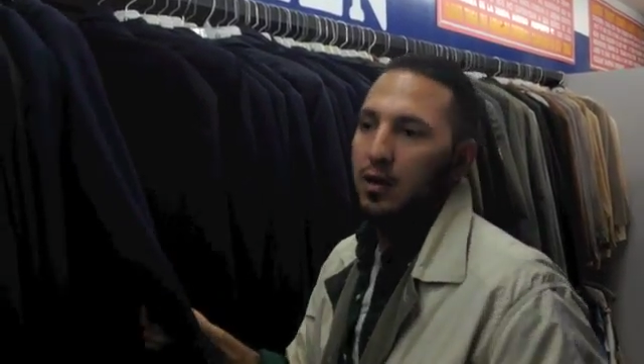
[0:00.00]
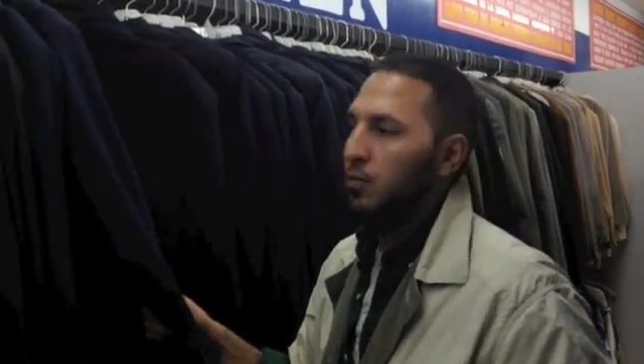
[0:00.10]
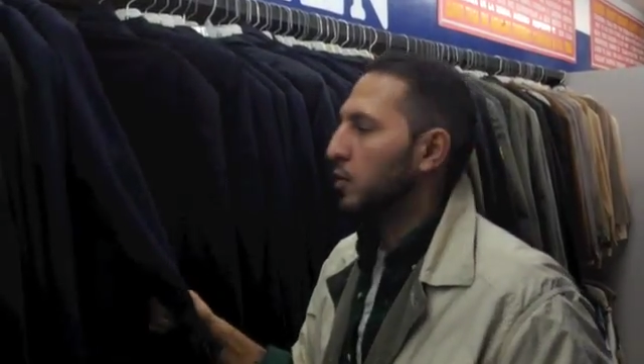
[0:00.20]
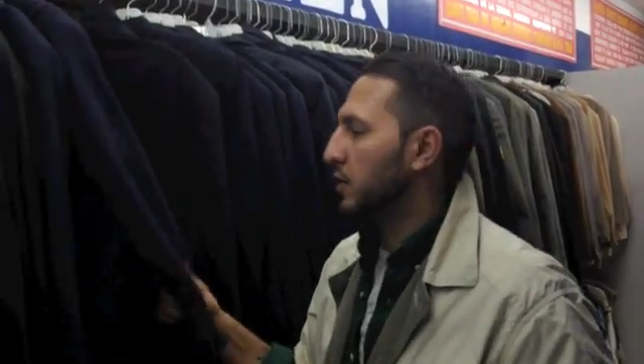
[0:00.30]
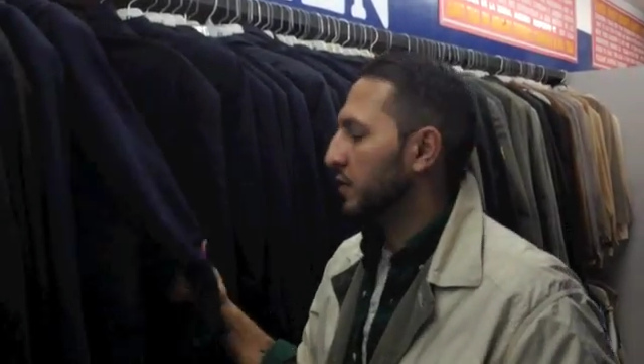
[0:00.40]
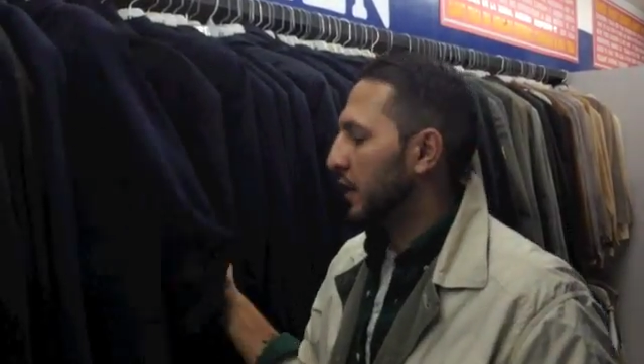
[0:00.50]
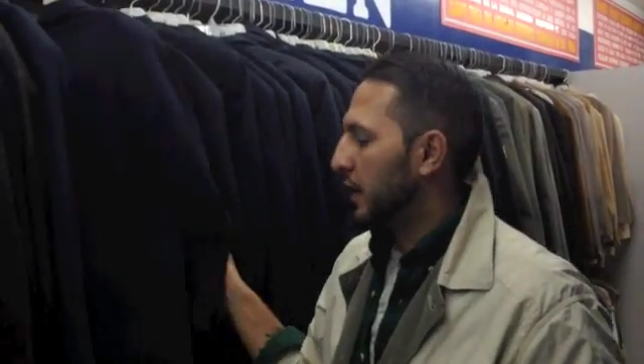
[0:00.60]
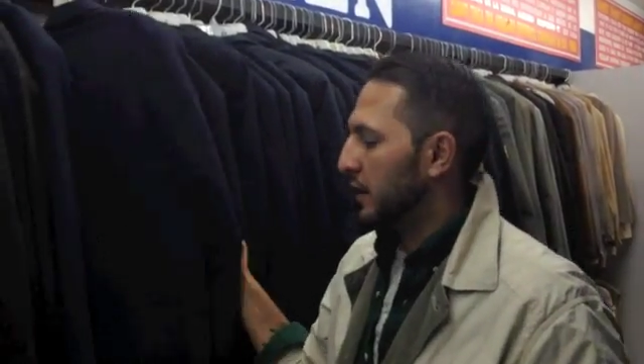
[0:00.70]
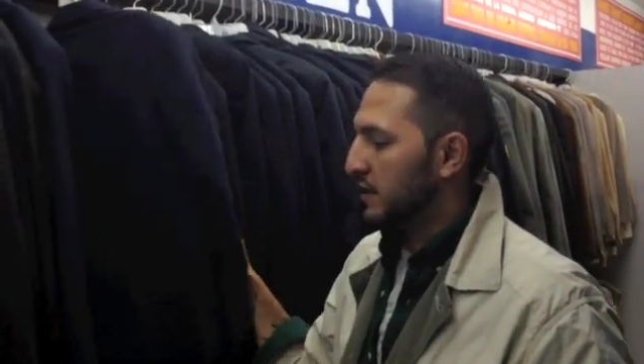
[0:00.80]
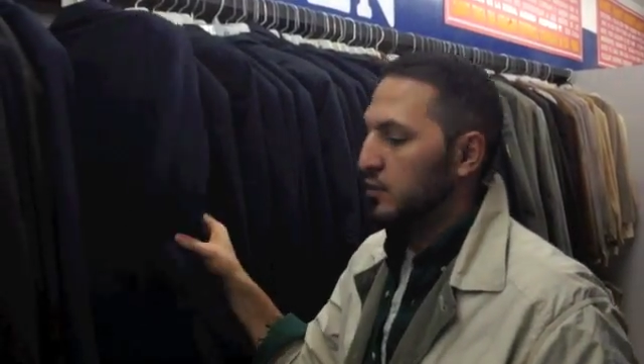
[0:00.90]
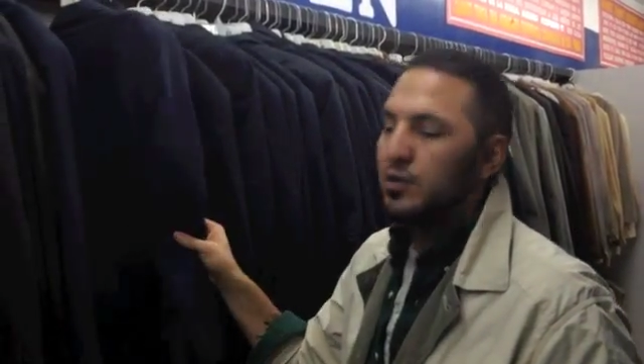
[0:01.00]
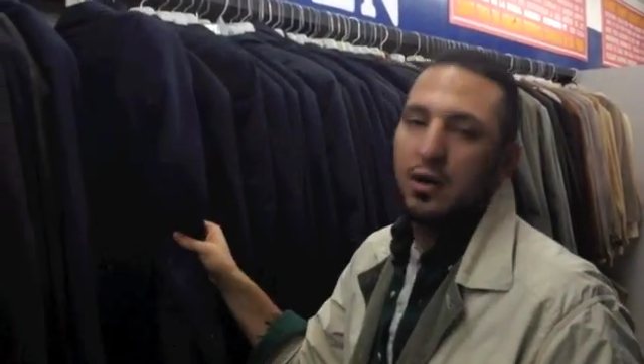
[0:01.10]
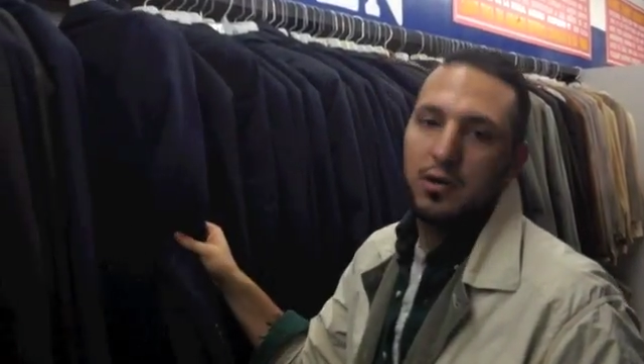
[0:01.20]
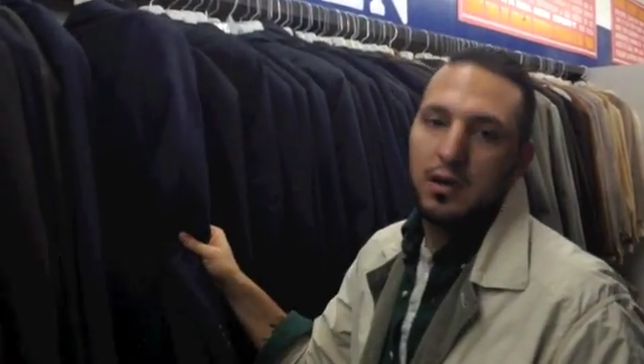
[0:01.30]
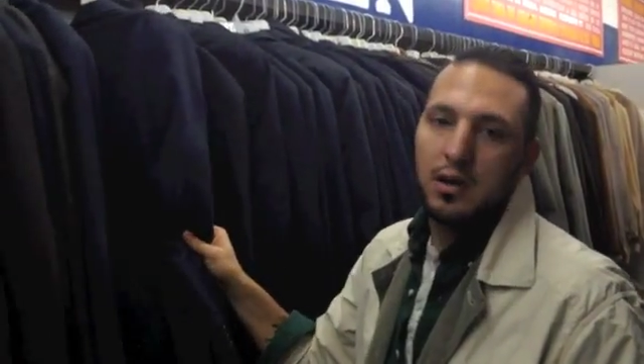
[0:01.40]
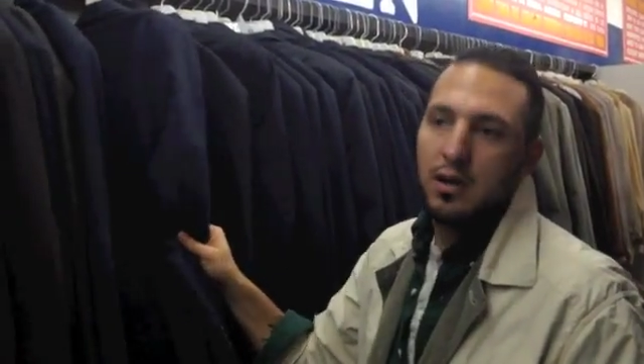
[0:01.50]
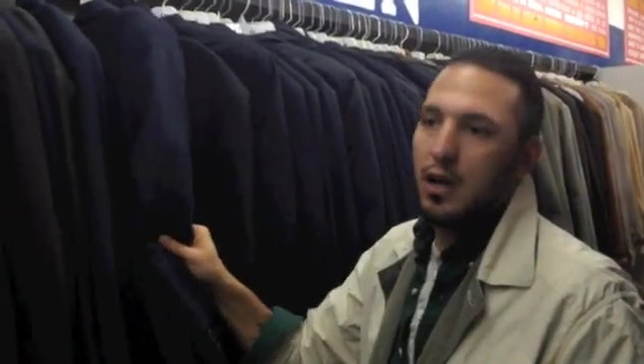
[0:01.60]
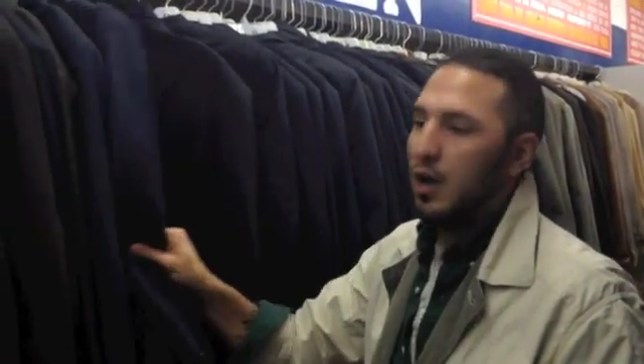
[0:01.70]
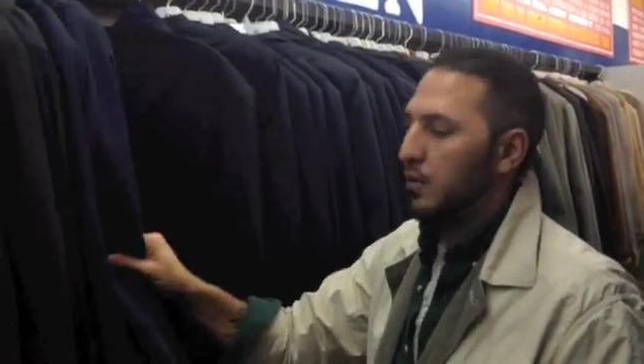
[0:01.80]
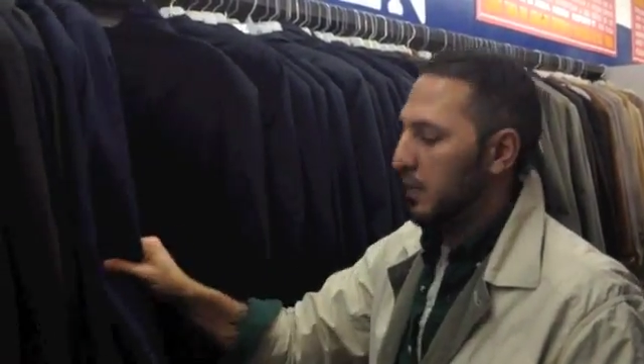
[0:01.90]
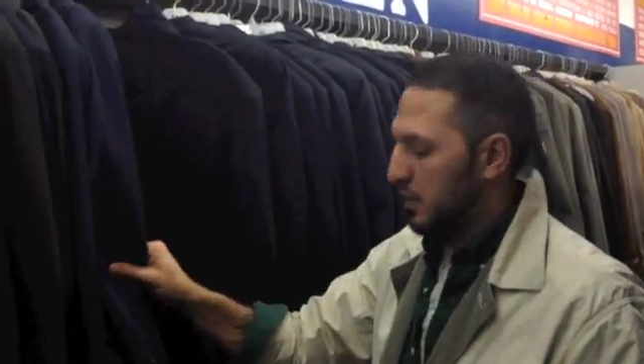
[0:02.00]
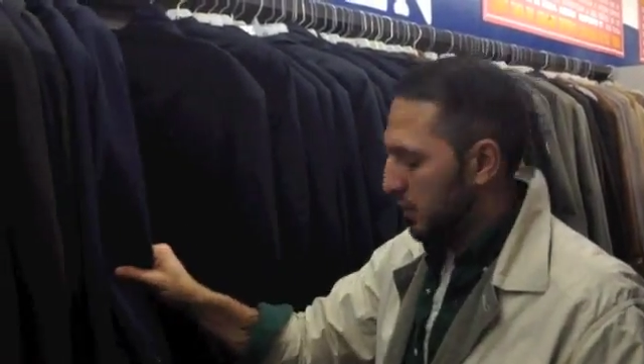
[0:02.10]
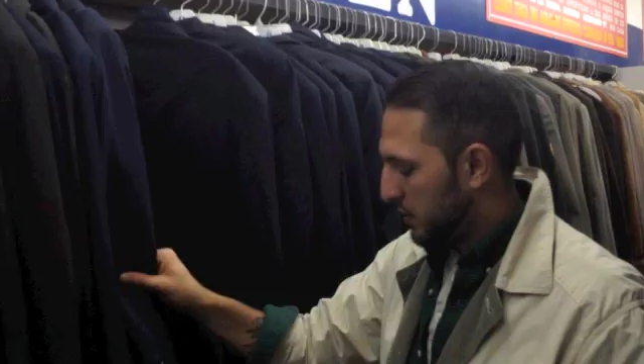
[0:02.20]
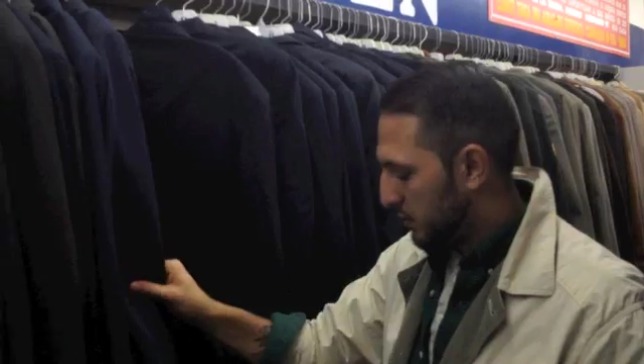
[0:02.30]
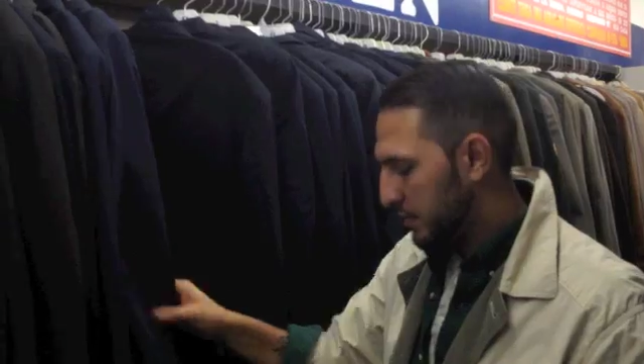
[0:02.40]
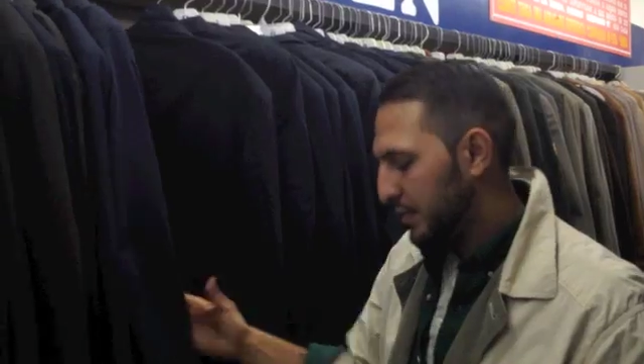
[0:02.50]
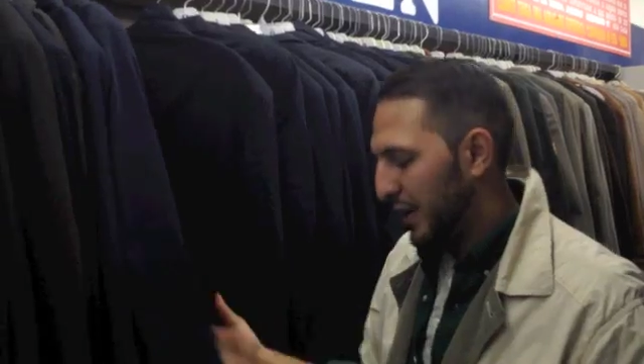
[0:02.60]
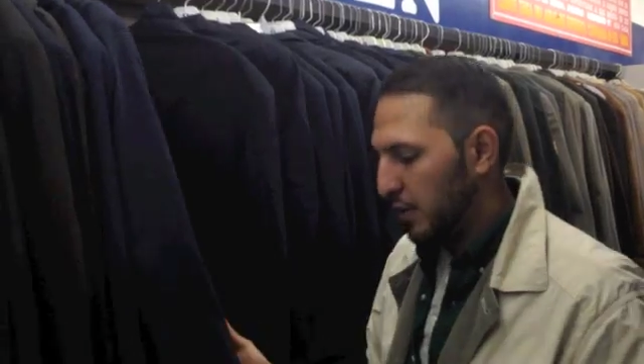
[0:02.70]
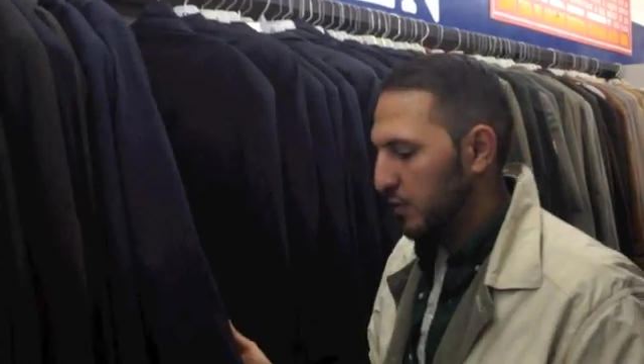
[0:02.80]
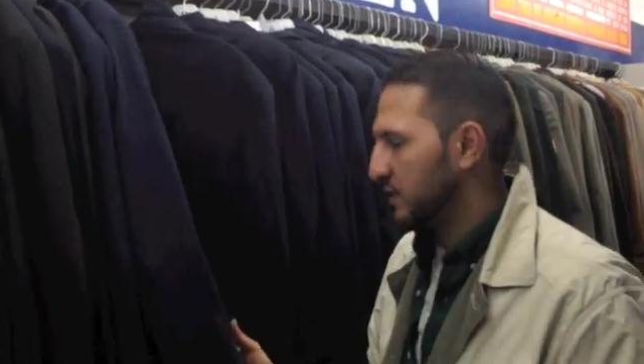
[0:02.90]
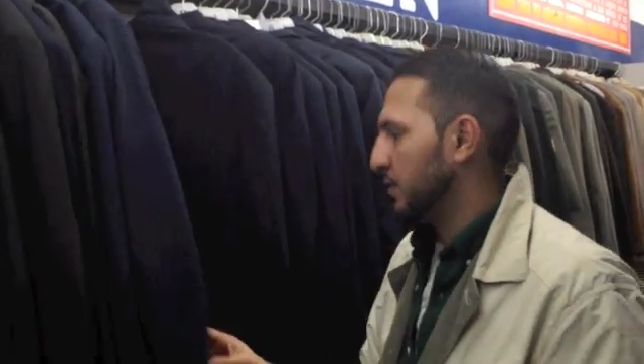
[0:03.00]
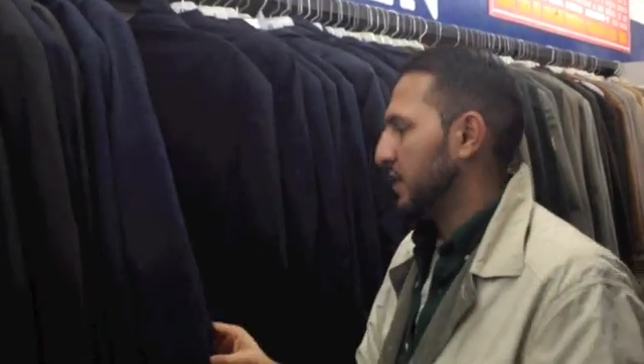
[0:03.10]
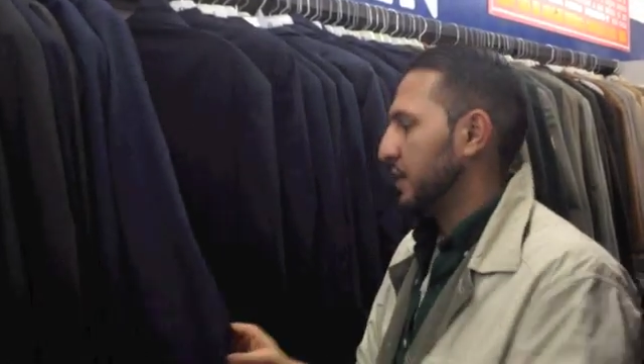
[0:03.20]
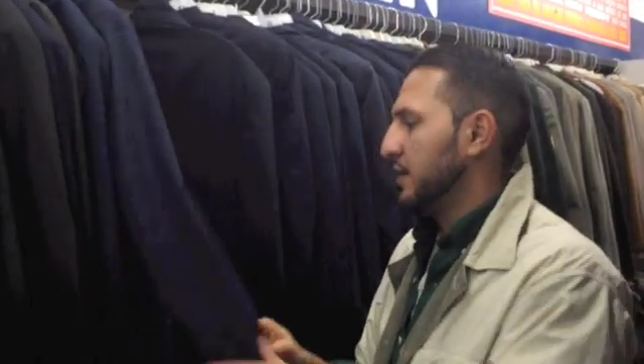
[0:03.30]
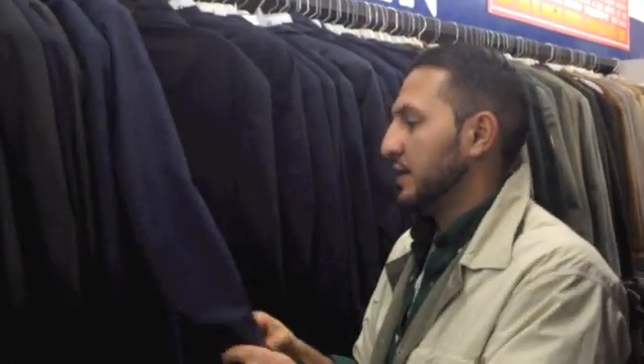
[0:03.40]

more of a suit coat, and you can pair it with something.